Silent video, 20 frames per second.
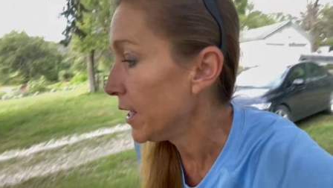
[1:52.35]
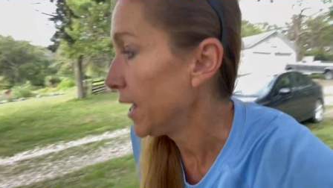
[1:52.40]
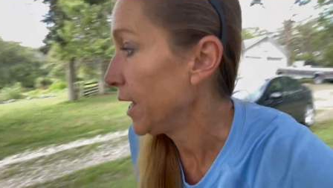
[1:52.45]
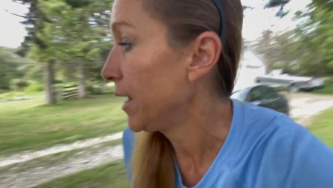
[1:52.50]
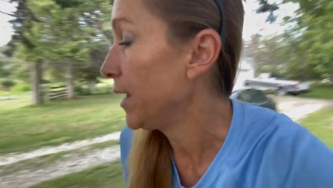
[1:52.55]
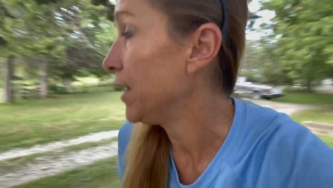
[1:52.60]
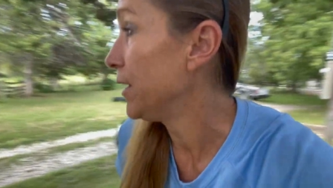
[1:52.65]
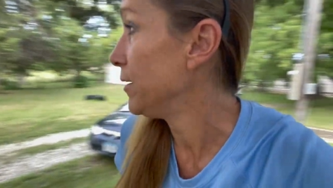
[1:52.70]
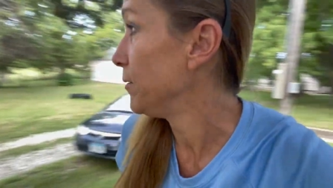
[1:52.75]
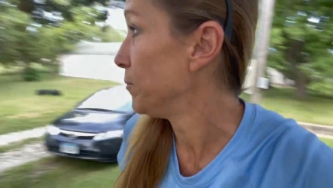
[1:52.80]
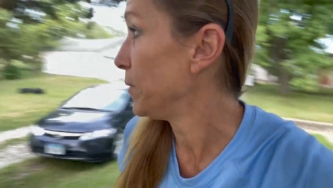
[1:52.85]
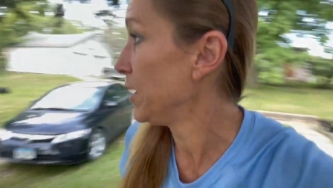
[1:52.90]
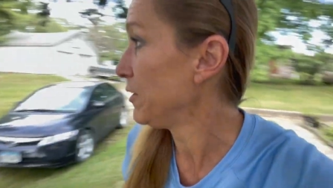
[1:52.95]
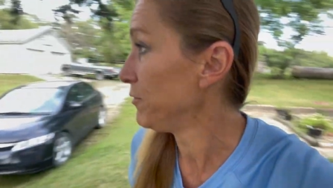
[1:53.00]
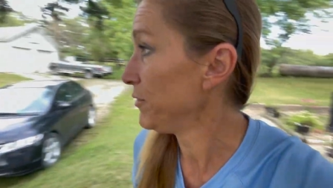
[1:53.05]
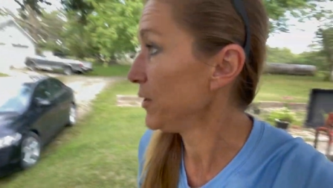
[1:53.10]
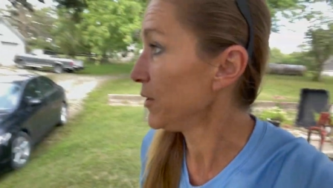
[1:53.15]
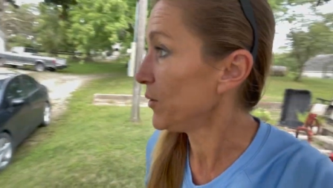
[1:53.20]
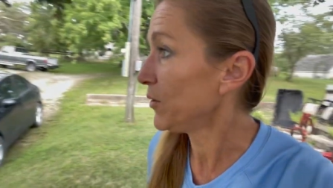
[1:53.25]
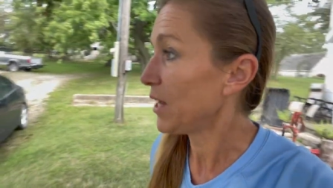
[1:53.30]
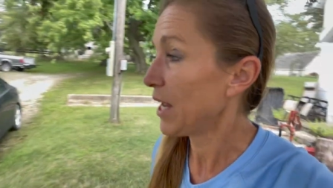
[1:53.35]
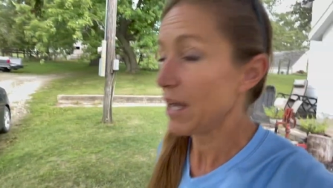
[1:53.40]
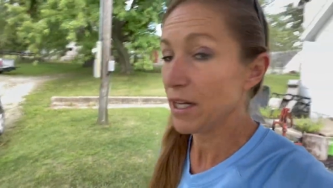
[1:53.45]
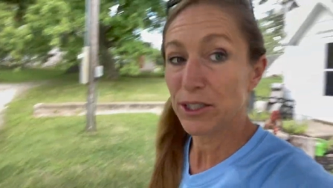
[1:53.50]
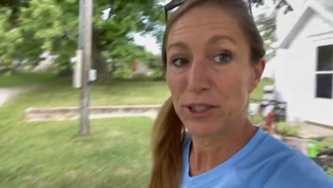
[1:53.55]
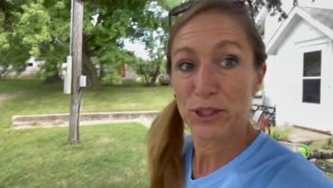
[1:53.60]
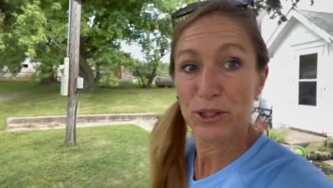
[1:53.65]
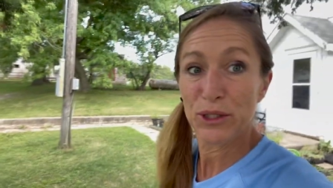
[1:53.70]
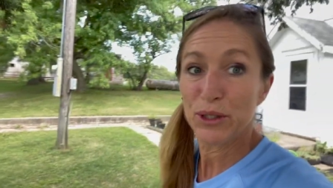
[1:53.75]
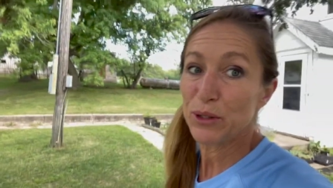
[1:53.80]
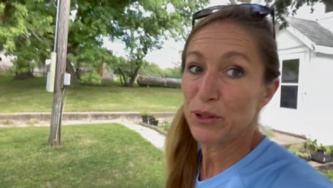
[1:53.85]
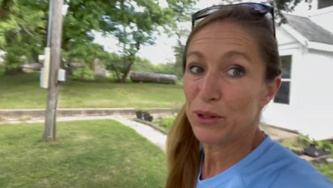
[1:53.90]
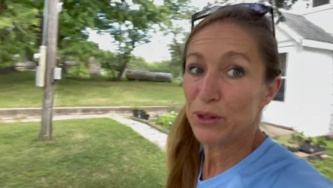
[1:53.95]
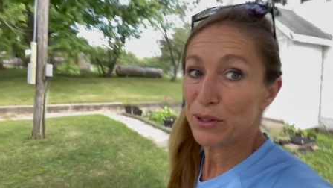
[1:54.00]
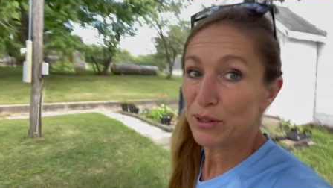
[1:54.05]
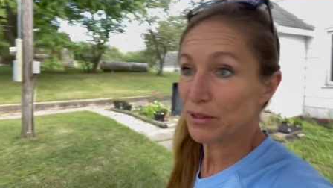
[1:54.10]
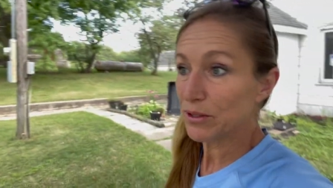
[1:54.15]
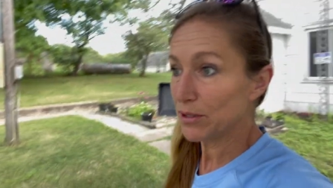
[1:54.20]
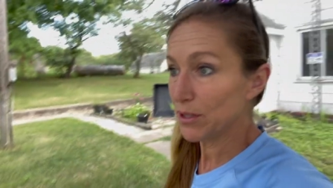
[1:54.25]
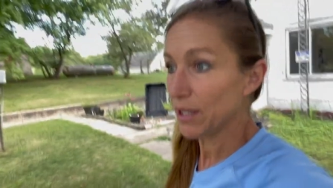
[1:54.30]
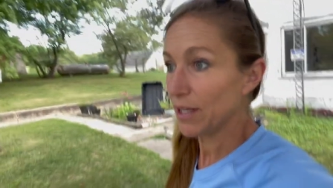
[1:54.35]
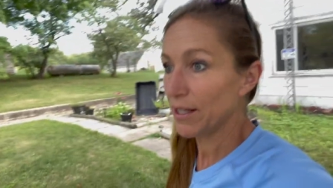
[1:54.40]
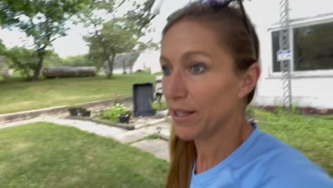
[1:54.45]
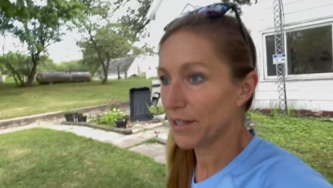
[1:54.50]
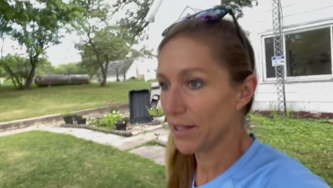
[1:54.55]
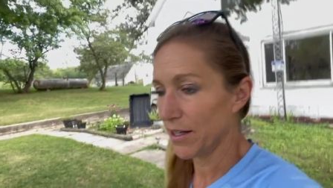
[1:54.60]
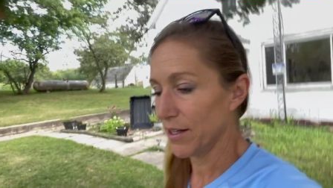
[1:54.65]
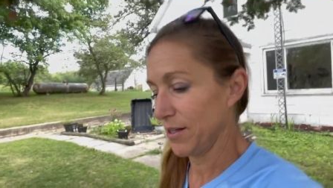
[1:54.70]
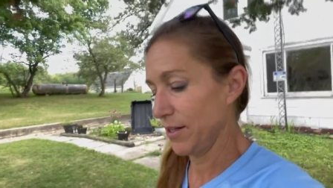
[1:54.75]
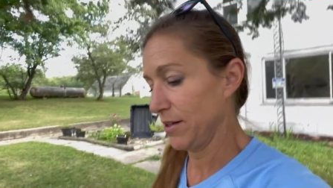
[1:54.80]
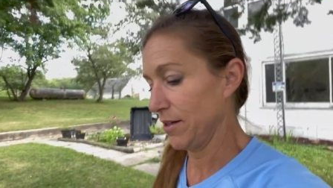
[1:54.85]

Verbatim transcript: And my field actually looks like